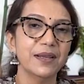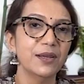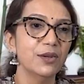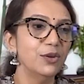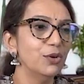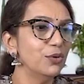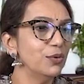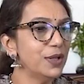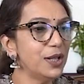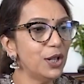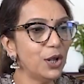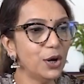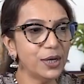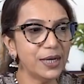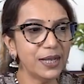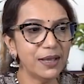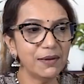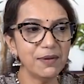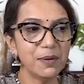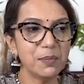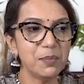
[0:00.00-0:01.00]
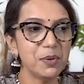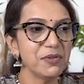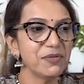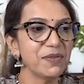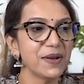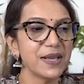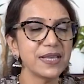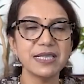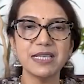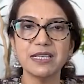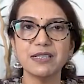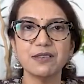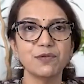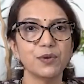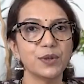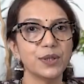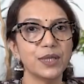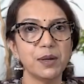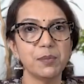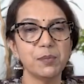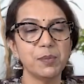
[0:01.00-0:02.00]
You will not have epiphysis
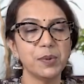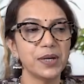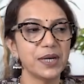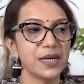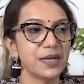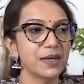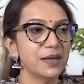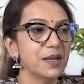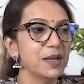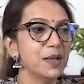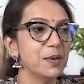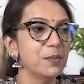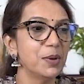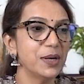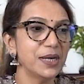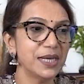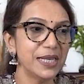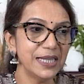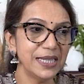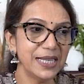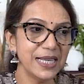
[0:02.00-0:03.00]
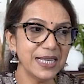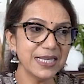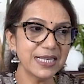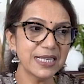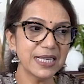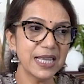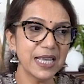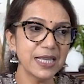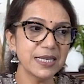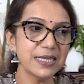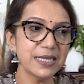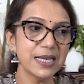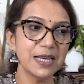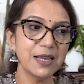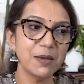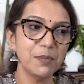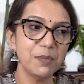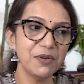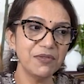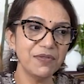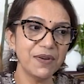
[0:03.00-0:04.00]
for the upper end. But in this case, an
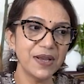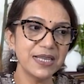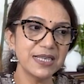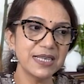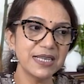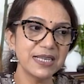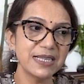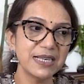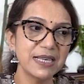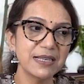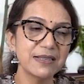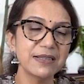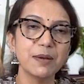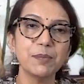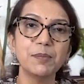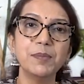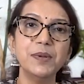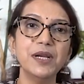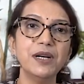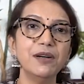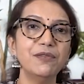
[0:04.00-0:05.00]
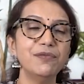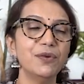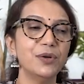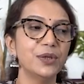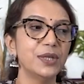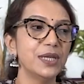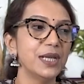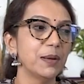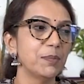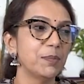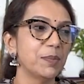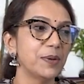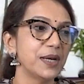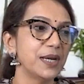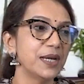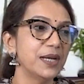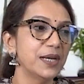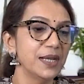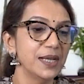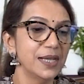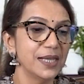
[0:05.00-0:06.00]
epiphysis has appeared for the upper
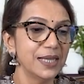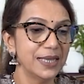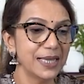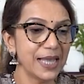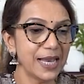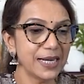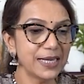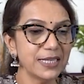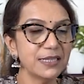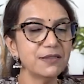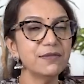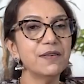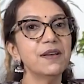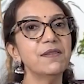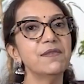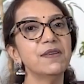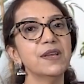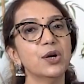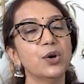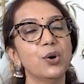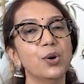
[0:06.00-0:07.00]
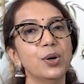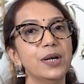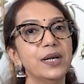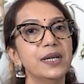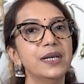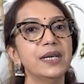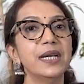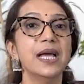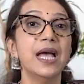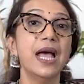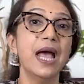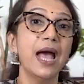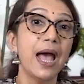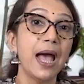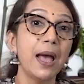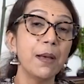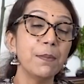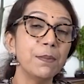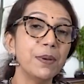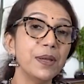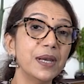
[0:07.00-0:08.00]
end. That is why we call it
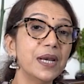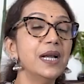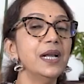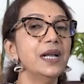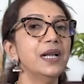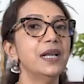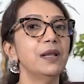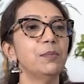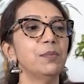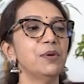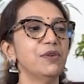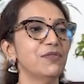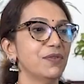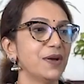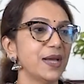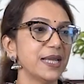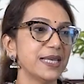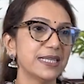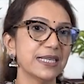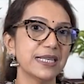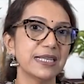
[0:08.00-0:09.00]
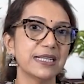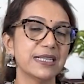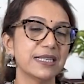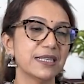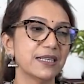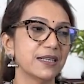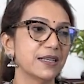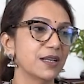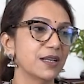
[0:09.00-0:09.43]
aberrant epiphysis.